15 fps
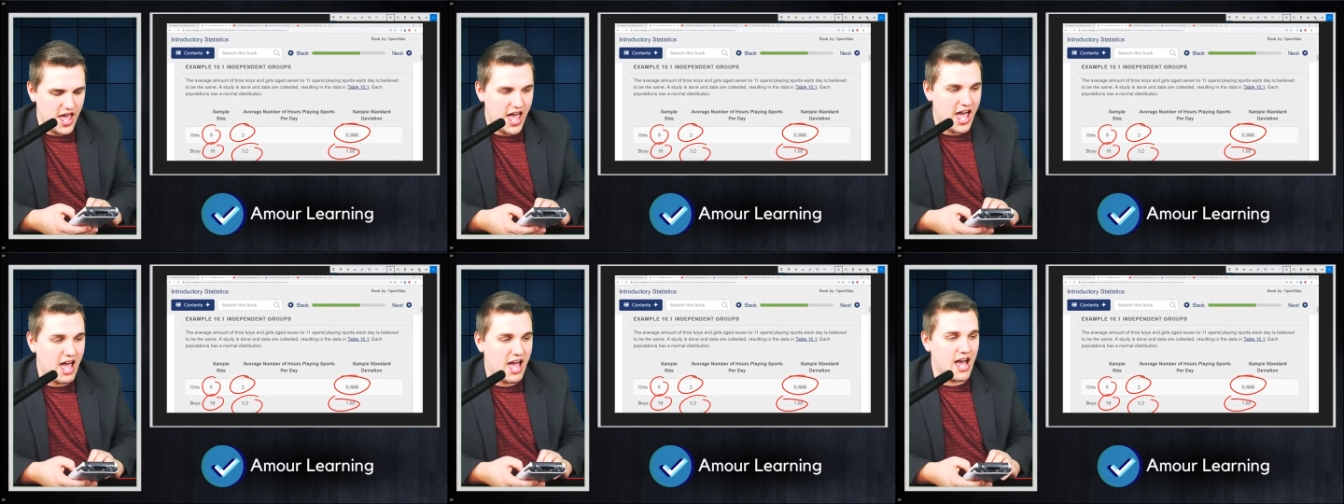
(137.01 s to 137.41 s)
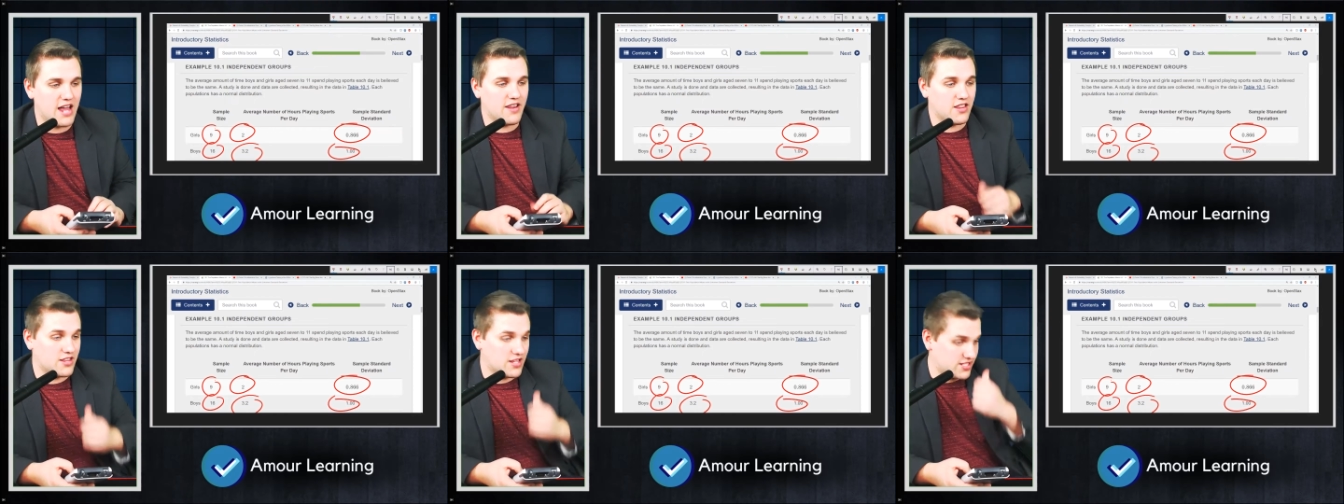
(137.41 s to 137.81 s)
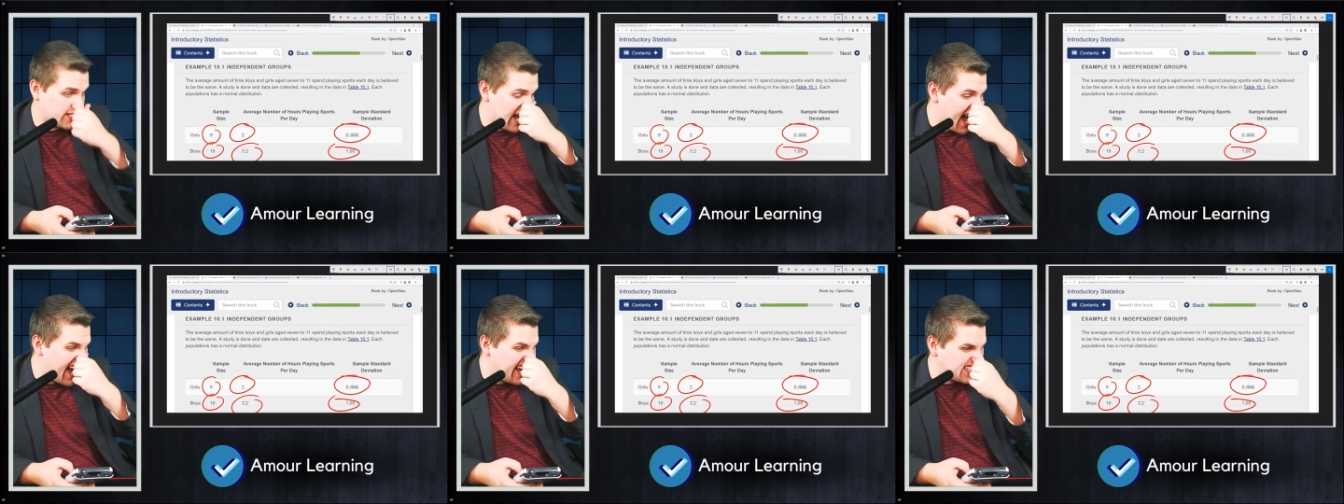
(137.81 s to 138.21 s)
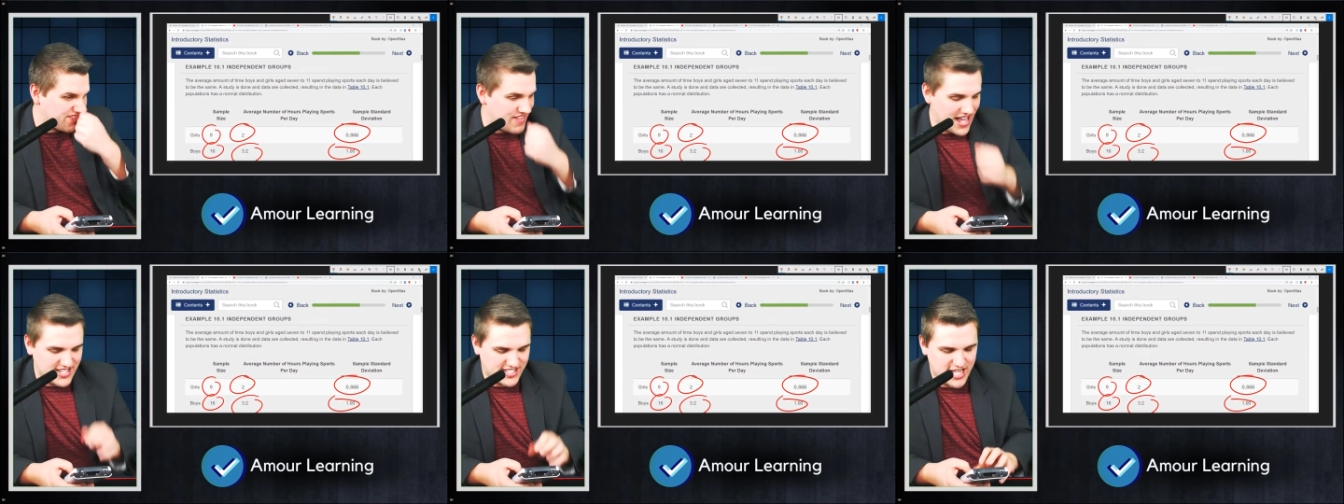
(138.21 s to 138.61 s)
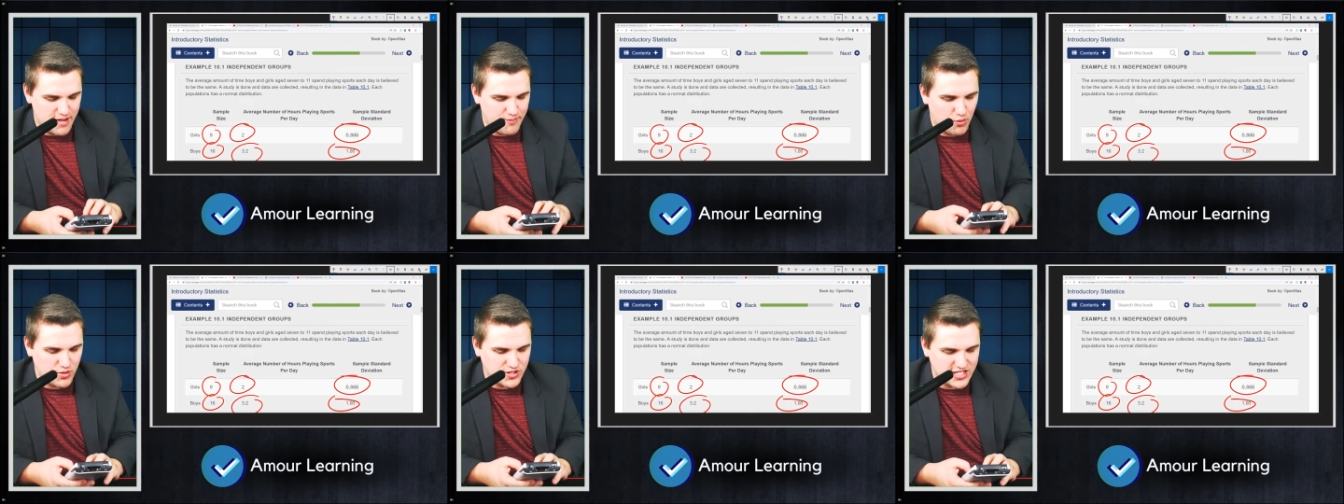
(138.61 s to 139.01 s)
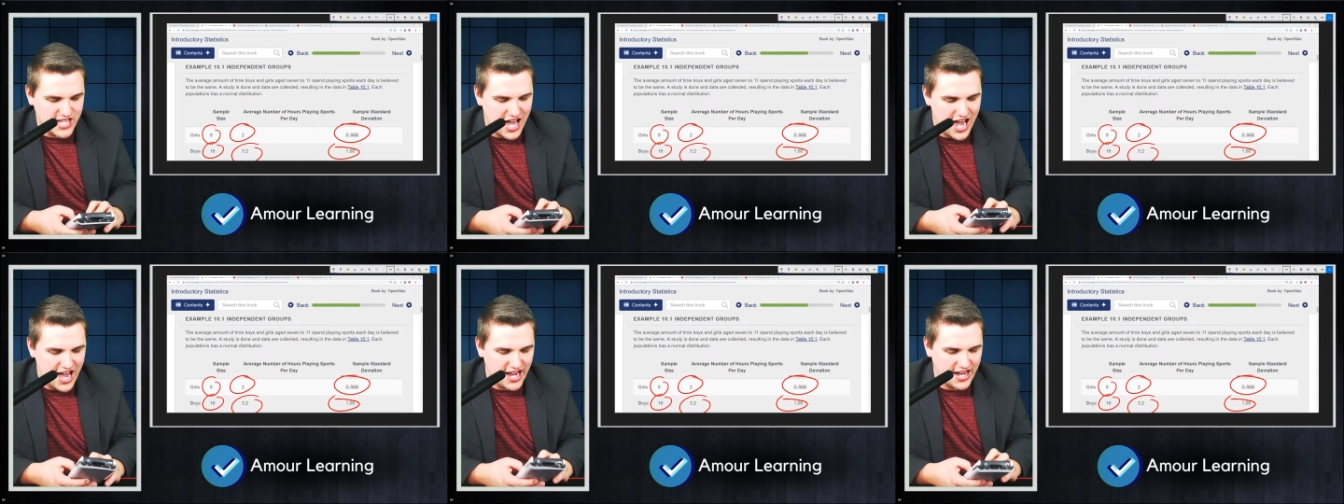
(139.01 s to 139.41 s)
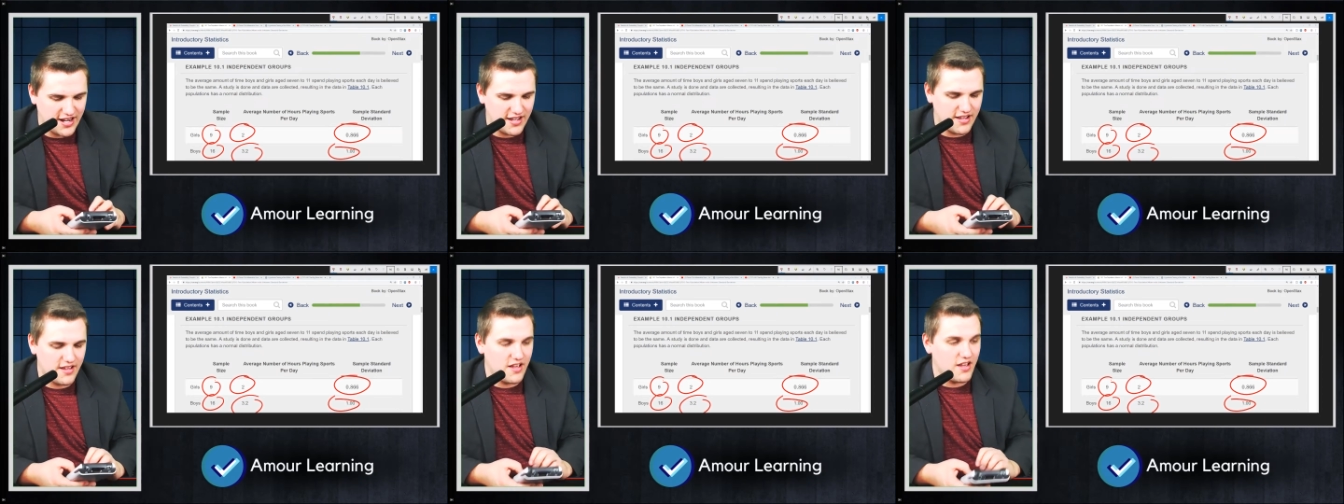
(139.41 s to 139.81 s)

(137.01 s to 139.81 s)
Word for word: And the size of that sample was nine.